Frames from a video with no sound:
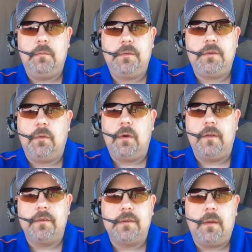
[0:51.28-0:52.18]
Still
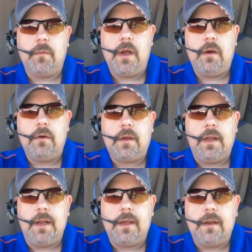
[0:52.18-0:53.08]
running the same route.
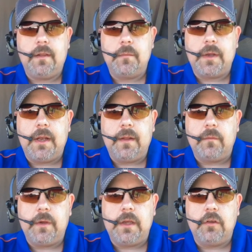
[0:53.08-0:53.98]
Connecticut at the beginning of
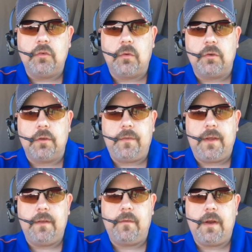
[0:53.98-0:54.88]
the week, Georgia at
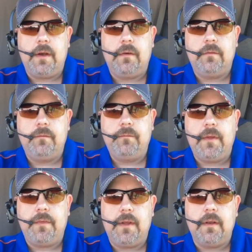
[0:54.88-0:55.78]
the end of the route,
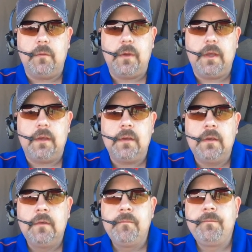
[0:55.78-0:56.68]
at the end of the week.
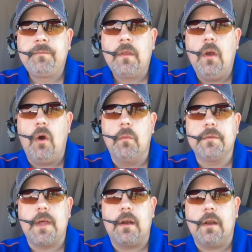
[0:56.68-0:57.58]
Home
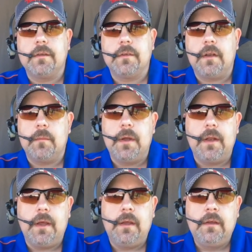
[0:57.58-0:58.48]
Saturday, Sunday,
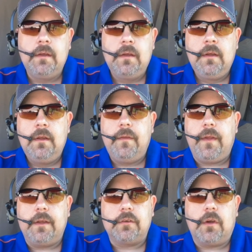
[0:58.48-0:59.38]
Monday.
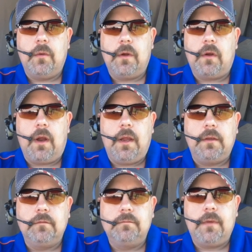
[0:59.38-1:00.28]
Things are going
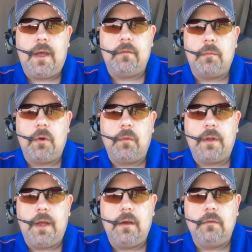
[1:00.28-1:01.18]
great. Haven't broke
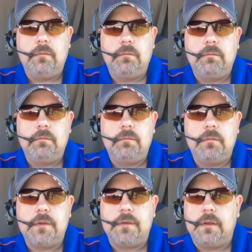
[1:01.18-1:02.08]
down.
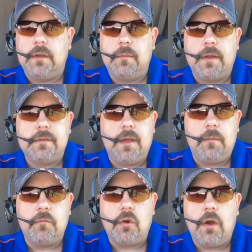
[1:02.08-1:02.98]
Still in my
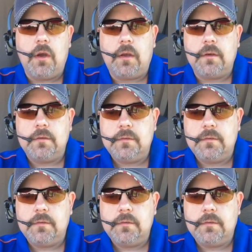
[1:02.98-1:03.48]
same truck,